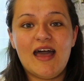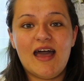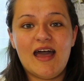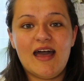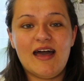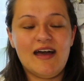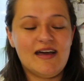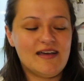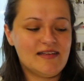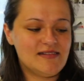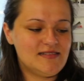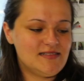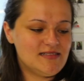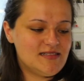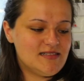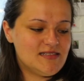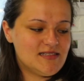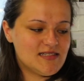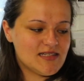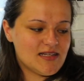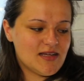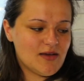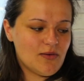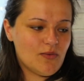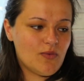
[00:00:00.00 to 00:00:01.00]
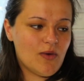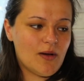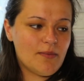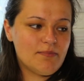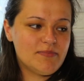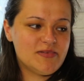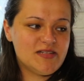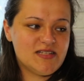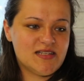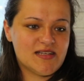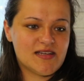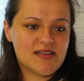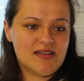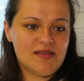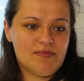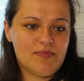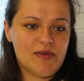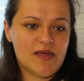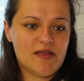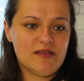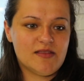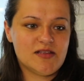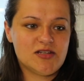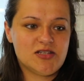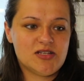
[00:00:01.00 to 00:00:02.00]
And one particular
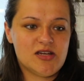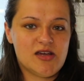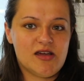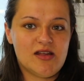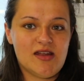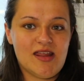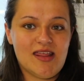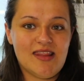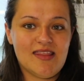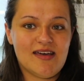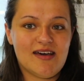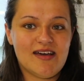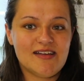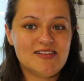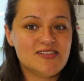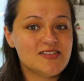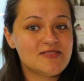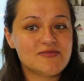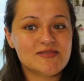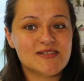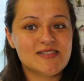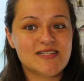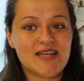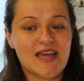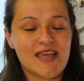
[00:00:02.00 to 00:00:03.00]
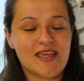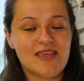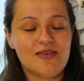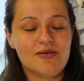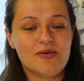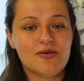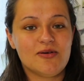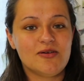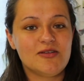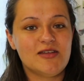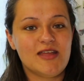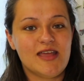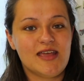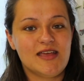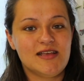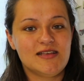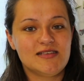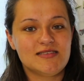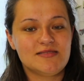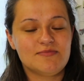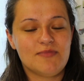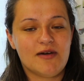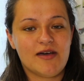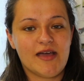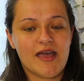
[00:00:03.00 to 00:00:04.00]
bit of the journey that I do want to take you on
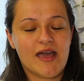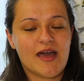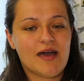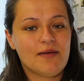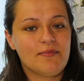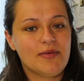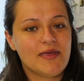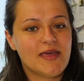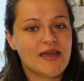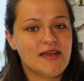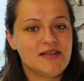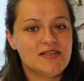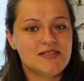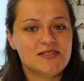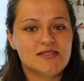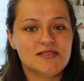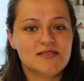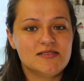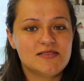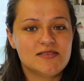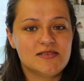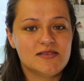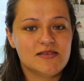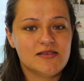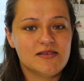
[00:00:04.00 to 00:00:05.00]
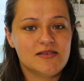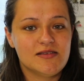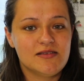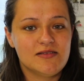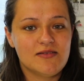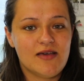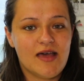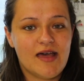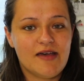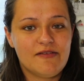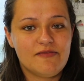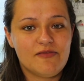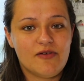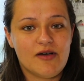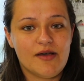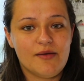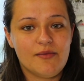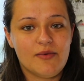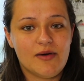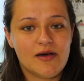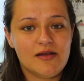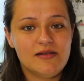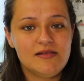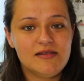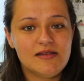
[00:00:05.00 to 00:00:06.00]
is my application to
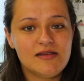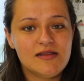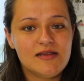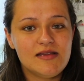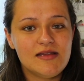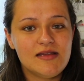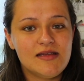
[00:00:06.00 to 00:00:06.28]
FI1.